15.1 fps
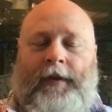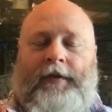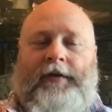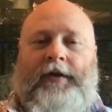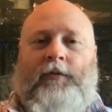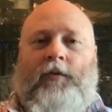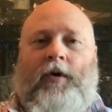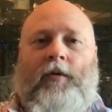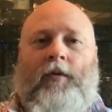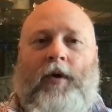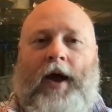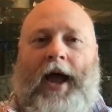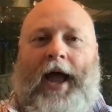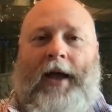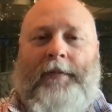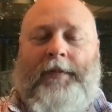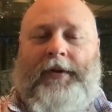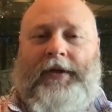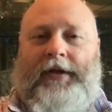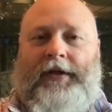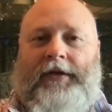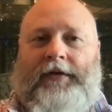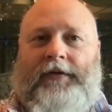then what will
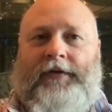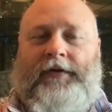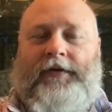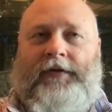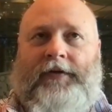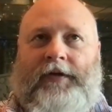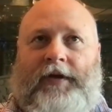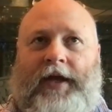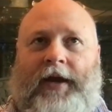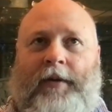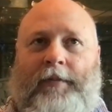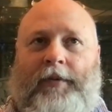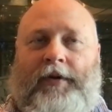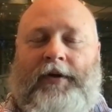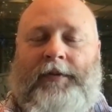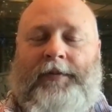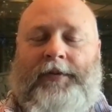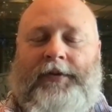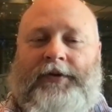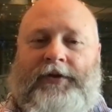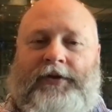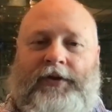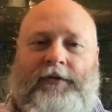happen is they're put in a
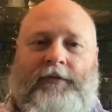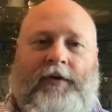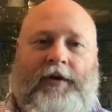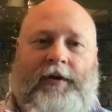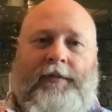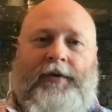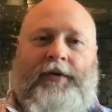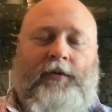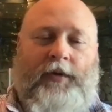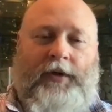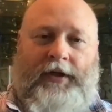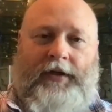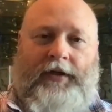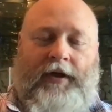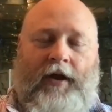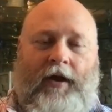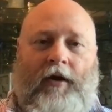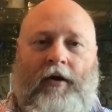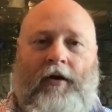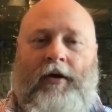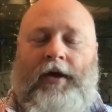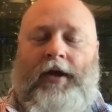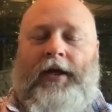position where they're between
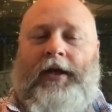y'all.